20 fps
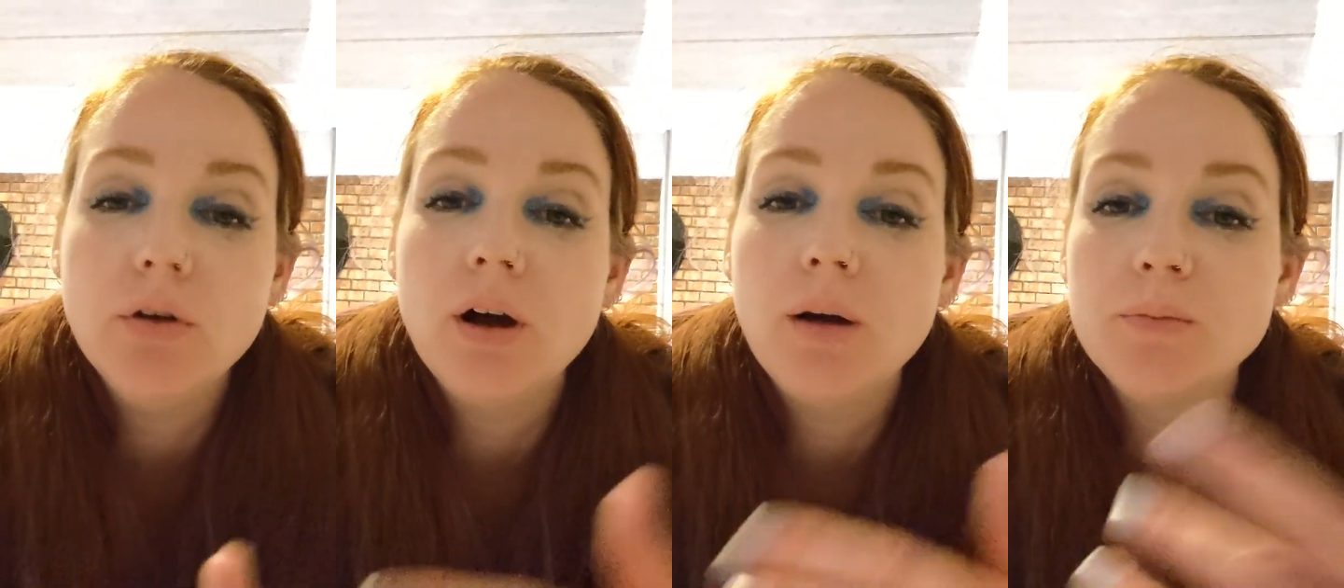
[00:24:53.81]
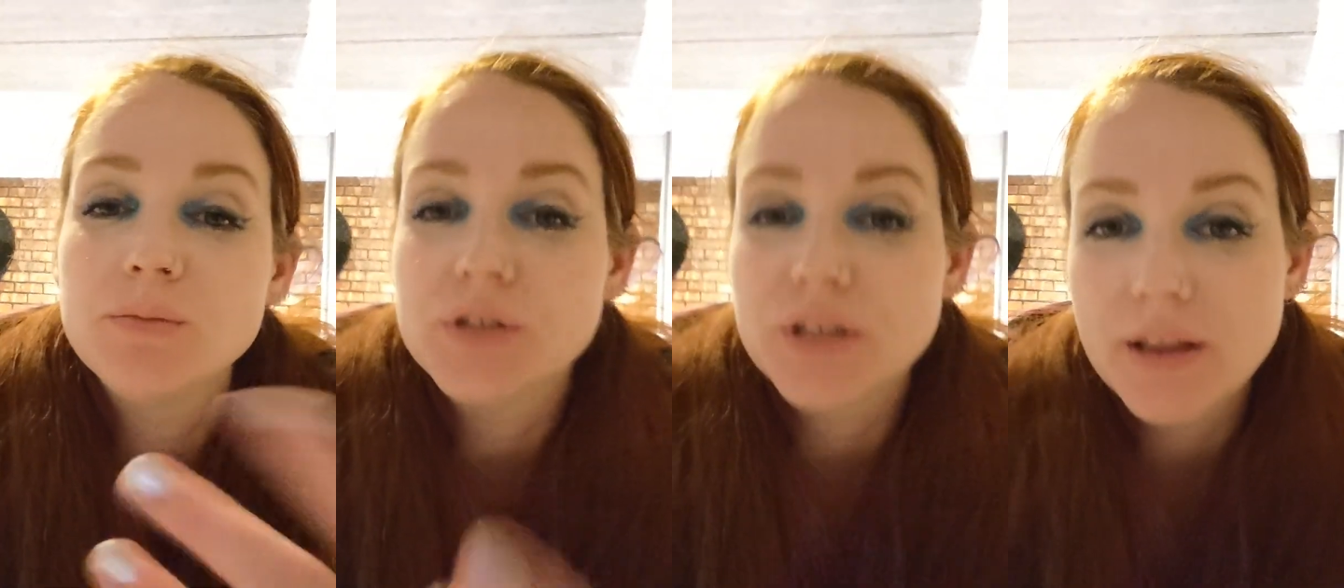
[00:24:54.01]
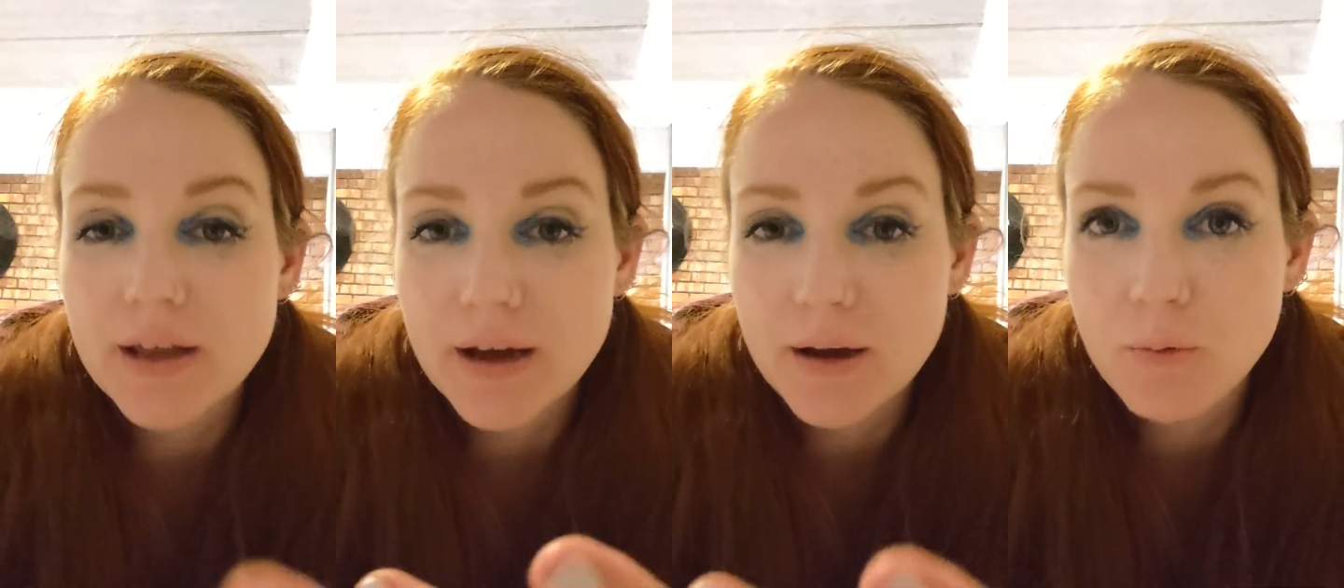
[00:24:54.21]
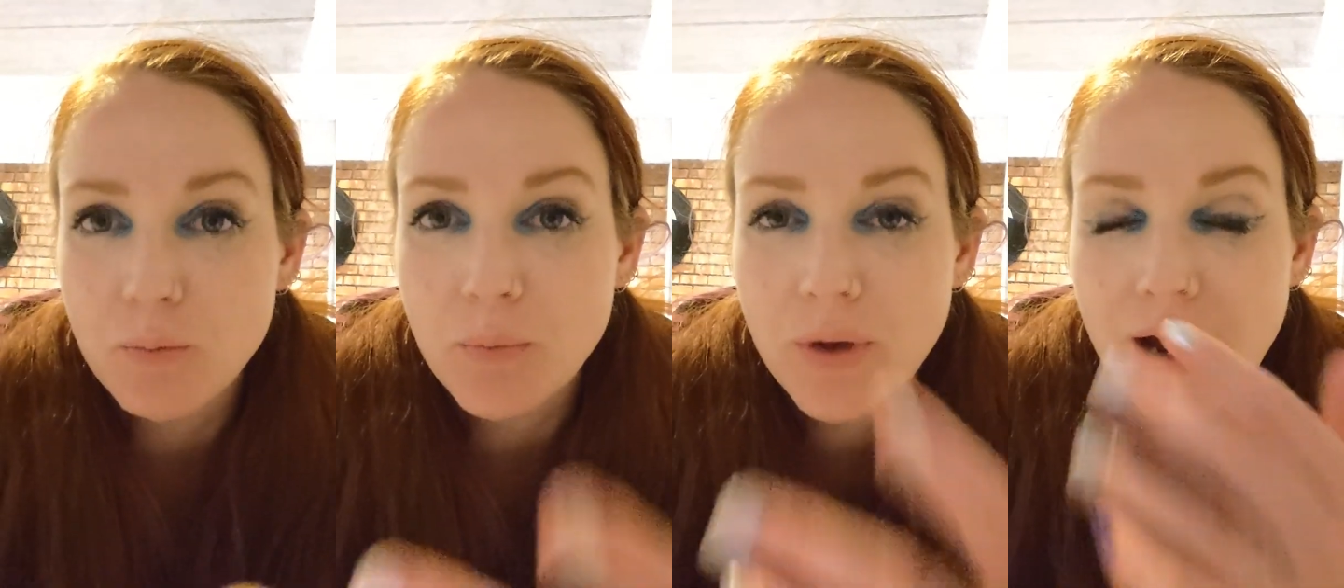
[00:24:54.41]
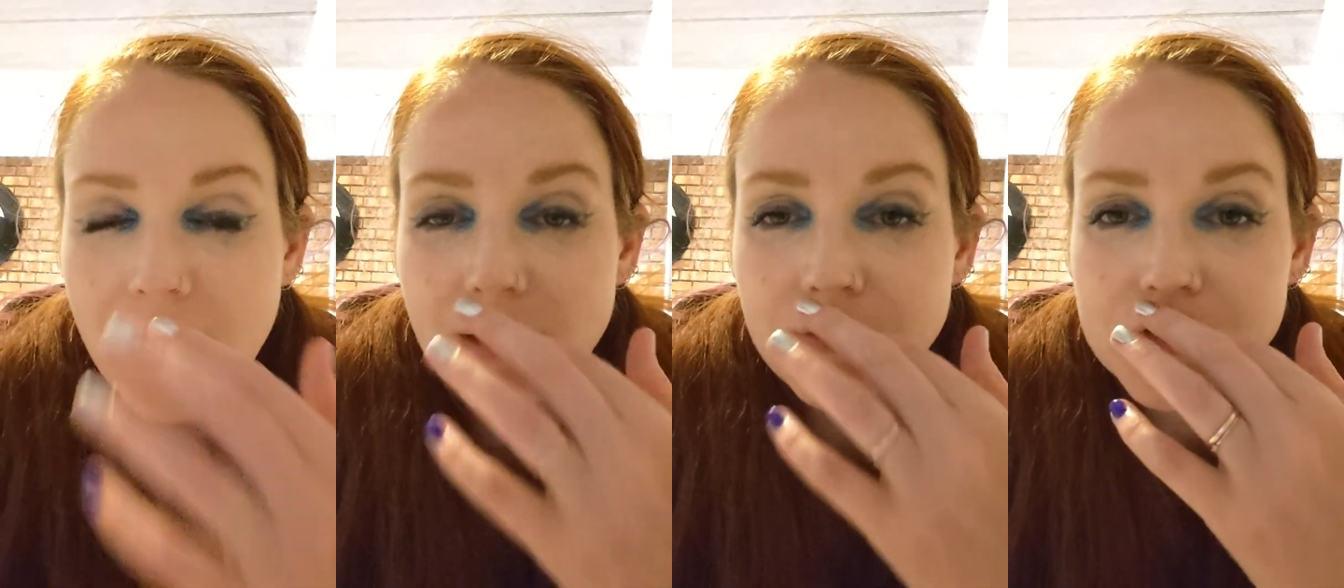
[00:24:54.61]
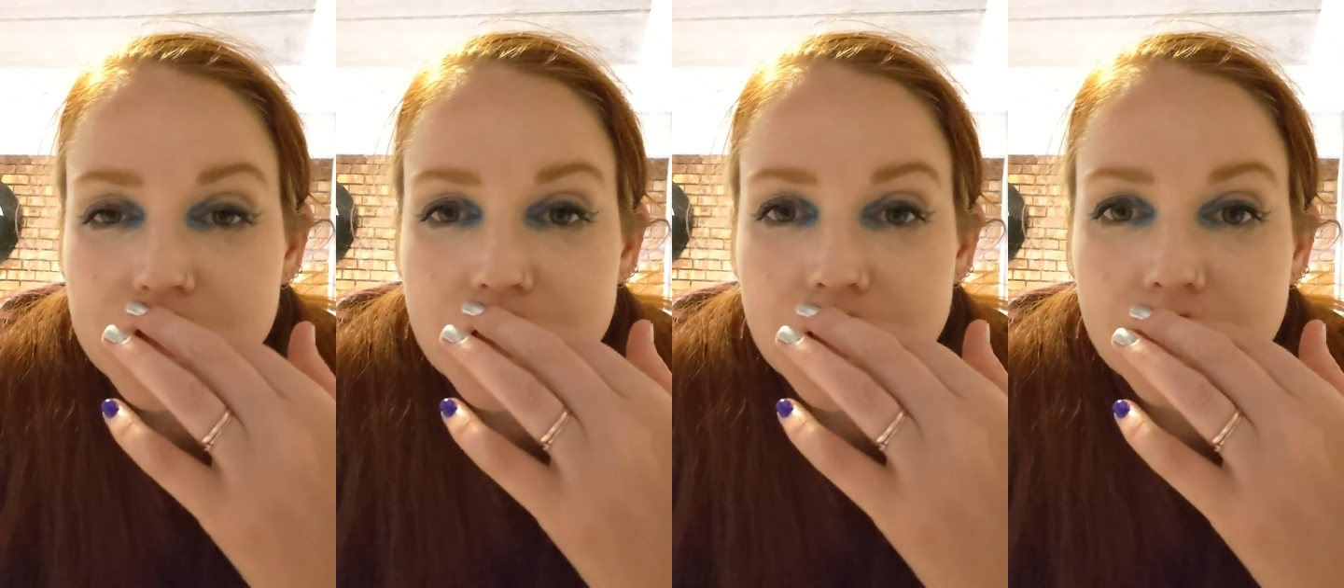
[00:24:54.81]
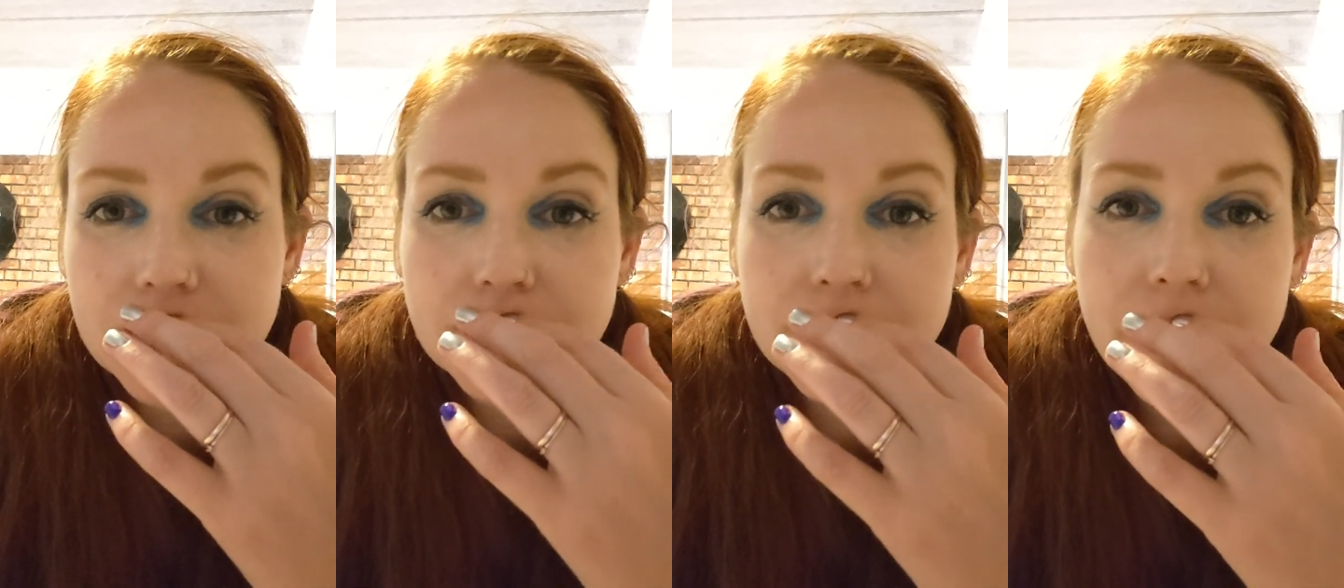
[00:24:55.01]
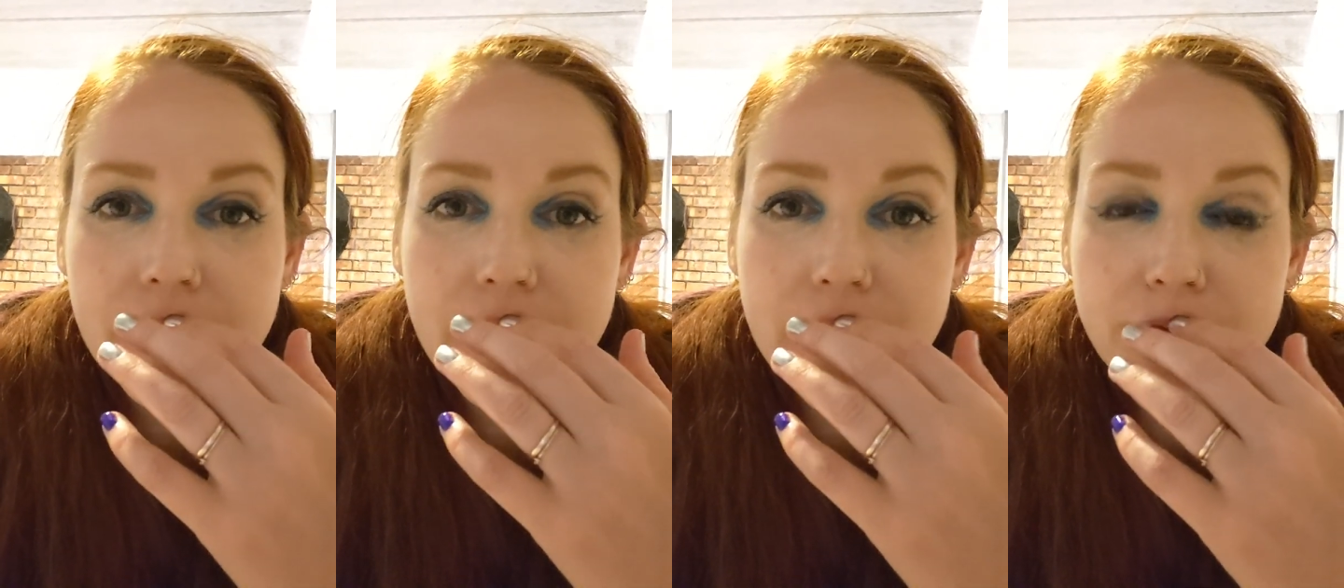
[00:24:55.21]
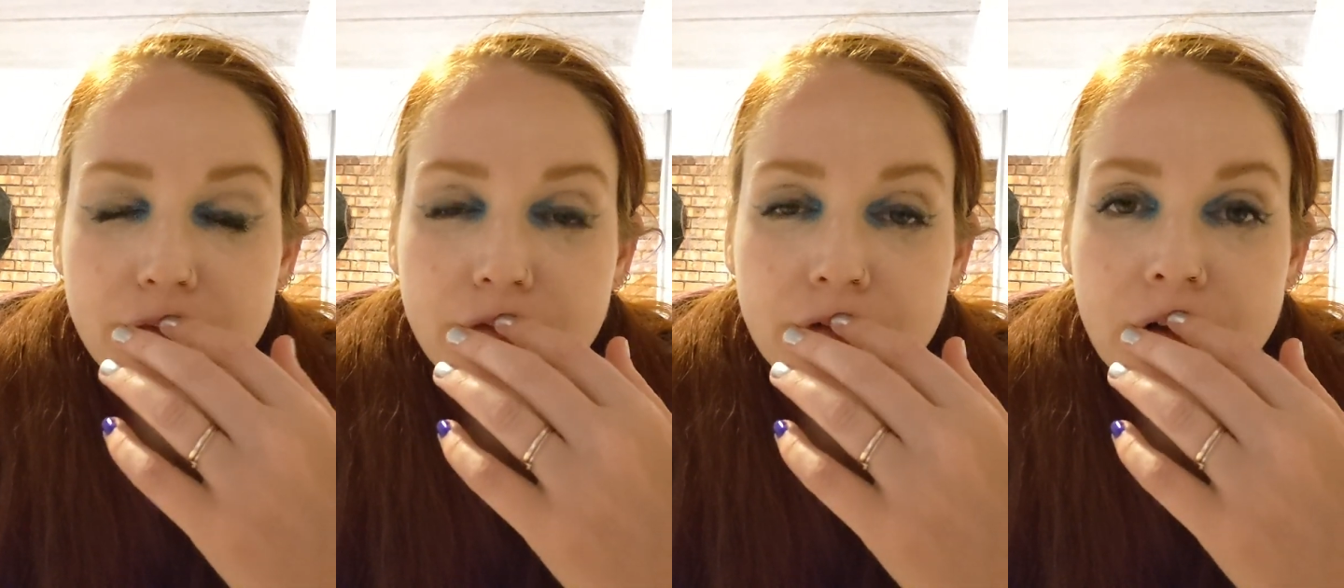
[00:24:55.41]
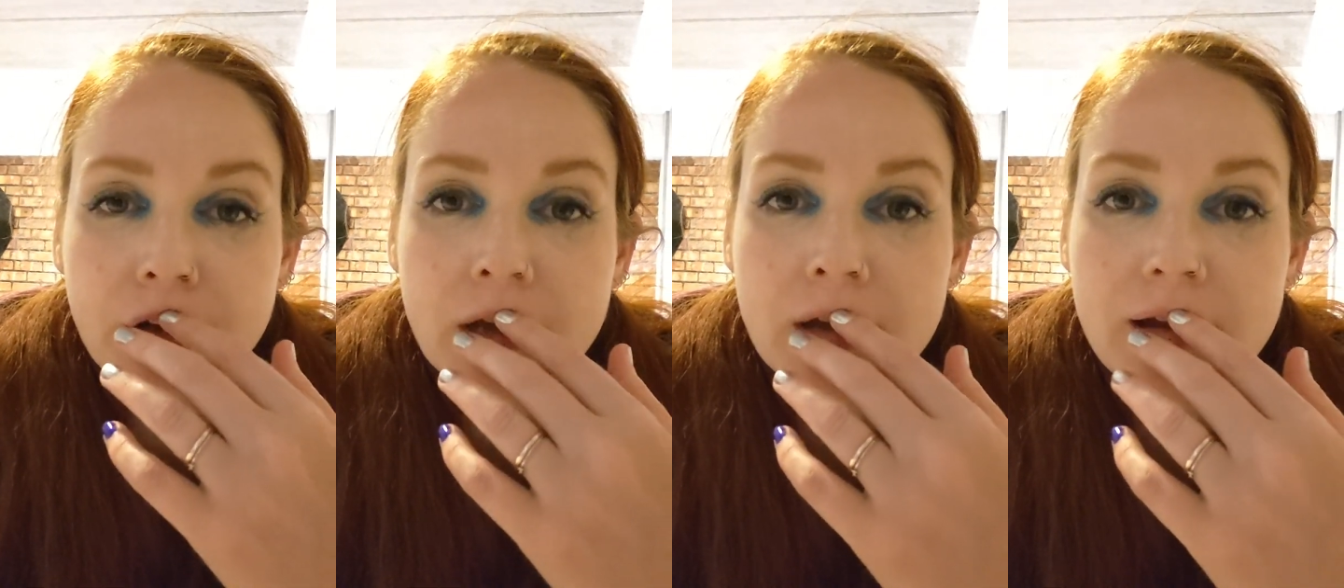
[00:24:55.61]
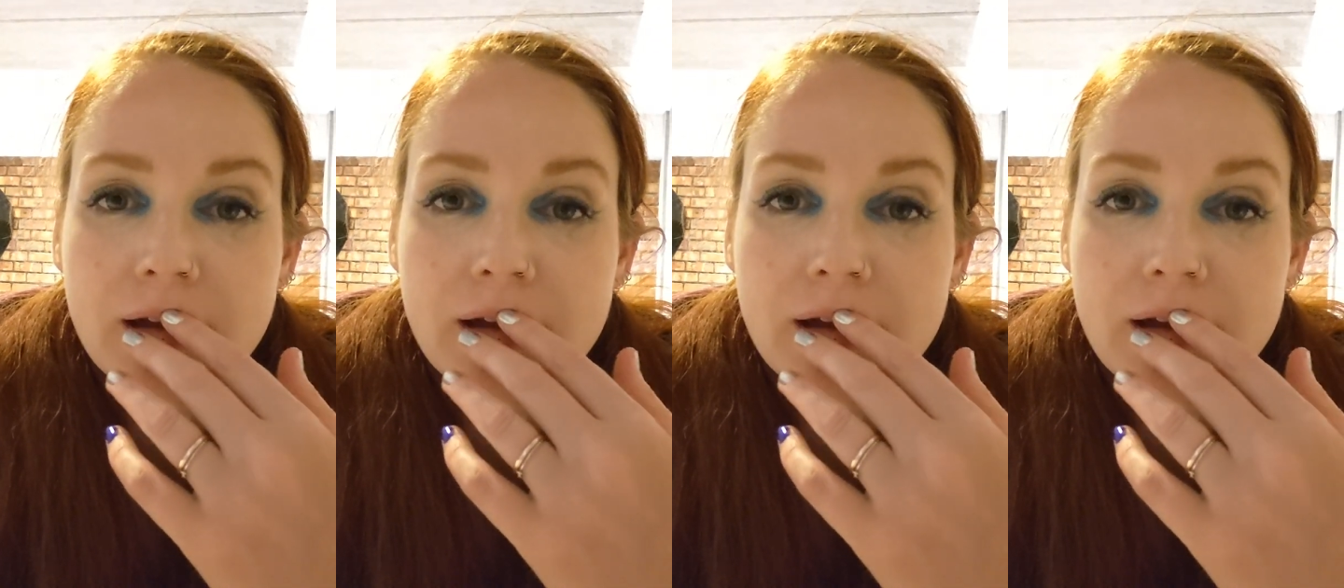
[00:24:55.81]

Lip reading: come to them after they've